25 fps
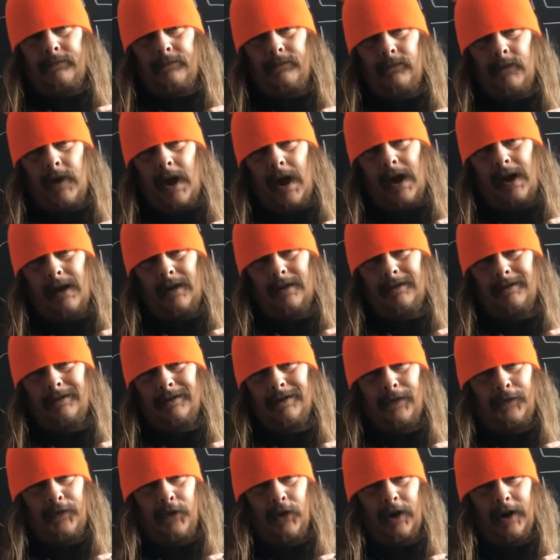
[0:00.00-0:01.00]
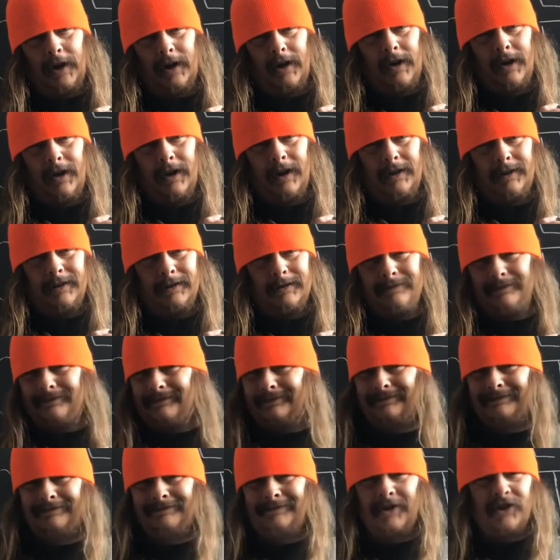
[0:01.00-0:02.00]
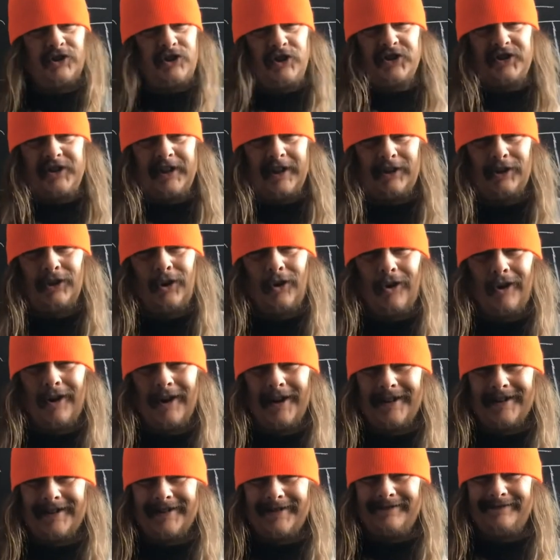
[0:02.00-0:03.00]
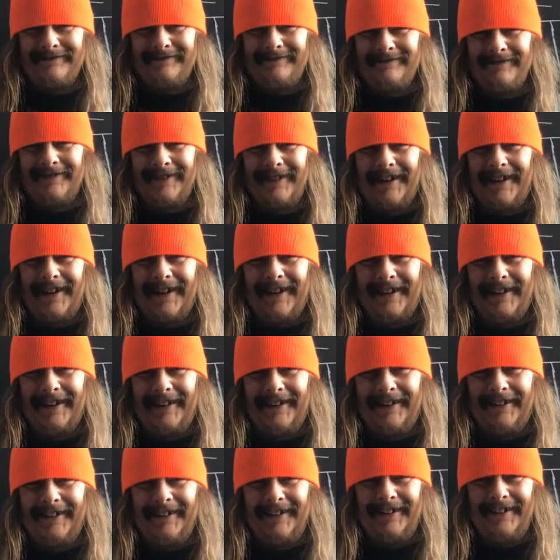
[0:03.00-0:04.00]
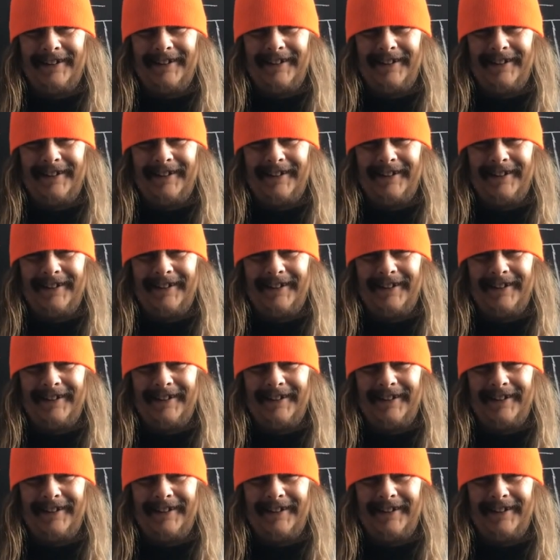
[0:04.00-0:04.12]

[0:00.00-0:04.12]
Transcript: yeah, if you can hear it, just ignore it, hey?